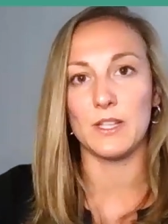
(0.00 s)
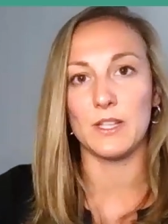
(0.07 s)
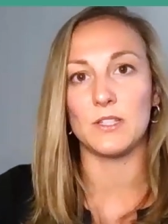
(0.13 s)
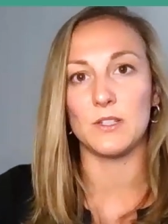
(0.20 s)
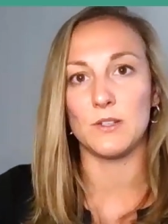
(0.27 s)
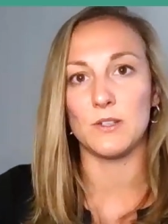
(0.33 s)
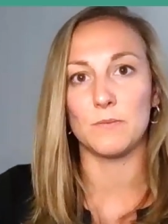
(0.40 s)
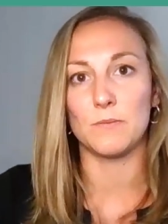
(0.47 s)
could
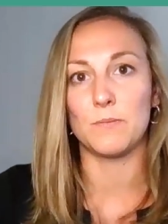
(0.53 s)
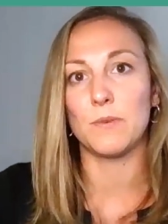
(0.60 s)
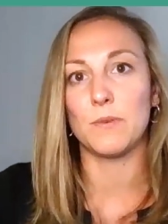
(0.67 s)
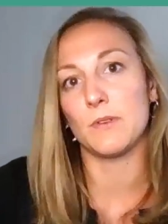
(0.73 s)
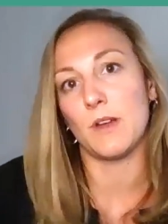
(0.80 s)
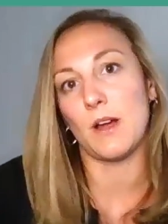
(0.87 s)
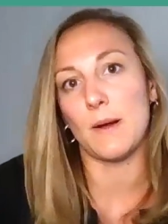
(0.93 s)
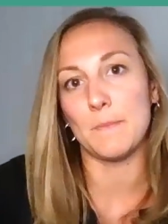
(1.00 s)
do to
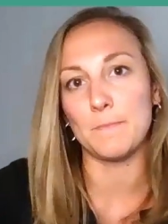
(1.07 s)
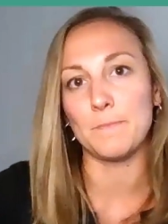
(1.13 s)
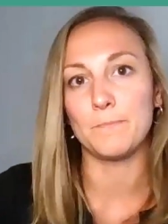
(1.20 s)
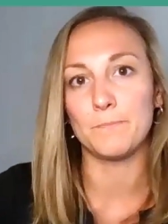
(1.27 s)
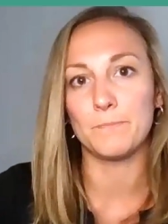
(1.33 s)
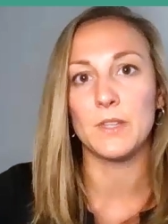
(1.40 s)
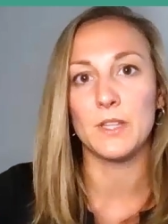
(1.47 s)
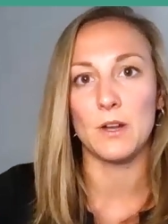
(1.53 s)
um
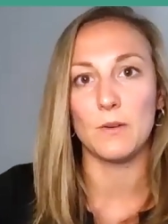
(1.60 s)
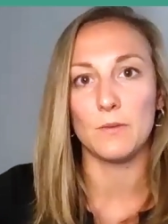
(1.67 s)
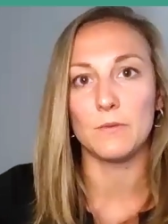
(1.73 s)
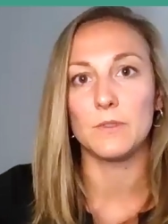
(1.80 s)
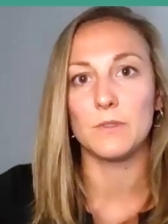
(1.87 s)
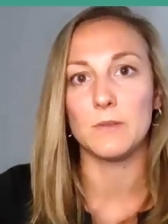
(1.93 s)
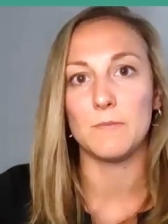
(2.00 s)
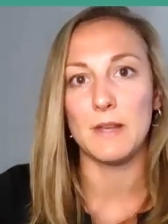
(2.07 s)
you know
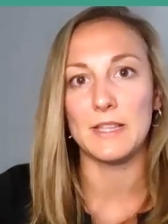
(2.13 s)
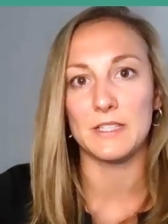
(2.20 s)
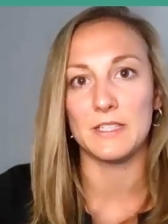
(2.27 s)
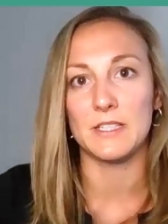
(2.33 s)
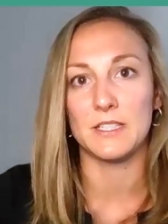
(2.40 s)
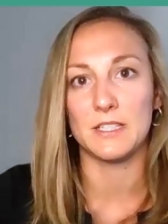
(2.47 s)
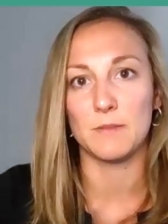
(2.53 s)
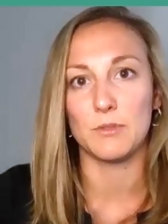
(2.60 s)
to make the
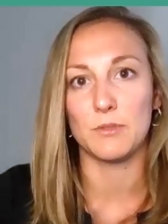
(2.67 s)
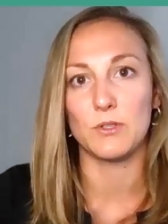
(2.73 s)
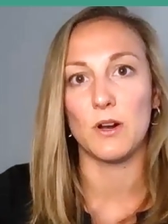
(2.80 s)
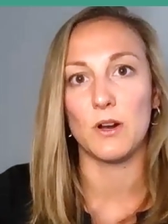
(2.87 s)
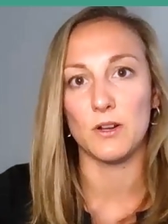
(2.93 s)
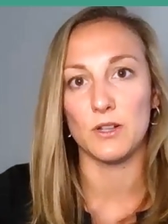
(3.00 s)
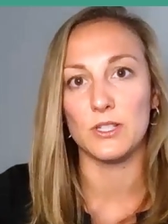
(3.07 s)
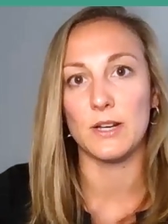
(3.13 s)
system
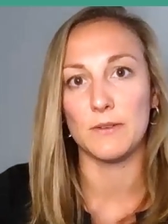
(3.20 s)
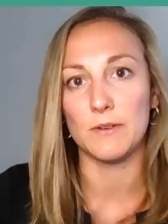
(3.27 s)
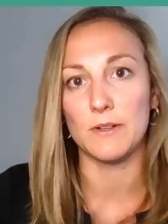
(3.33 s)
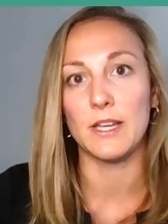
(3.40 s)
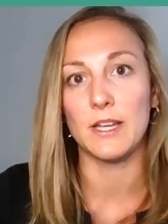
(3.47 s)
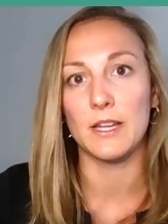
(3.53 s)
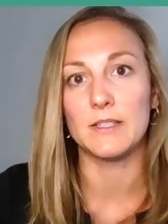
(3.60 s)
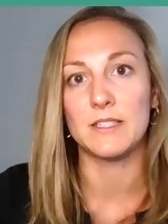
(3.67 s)
stronger
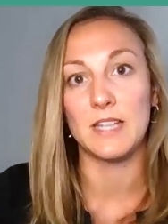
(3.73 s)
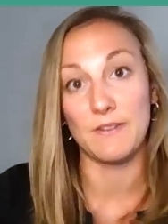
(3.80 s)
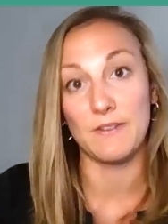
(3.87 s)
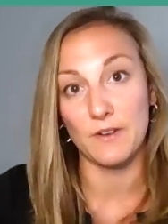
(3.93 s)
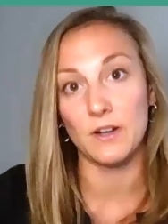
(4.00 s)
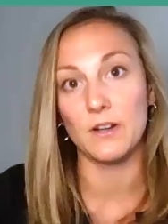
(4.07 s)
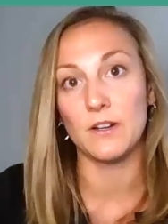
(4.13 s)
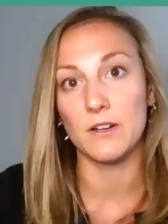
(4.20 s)
generally
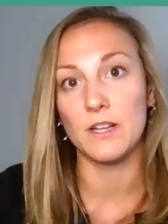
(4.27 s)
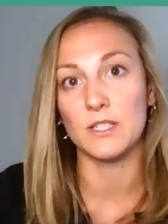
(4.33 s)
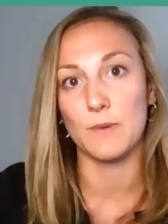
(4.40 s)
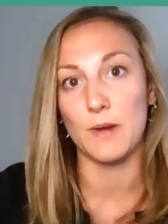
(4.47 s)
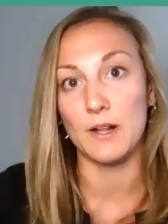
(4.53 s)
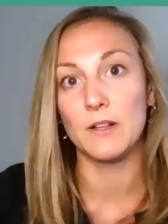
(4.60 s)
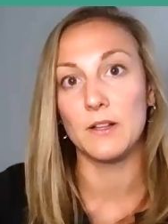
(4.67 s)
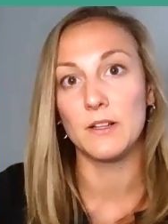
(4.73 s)
safer as well.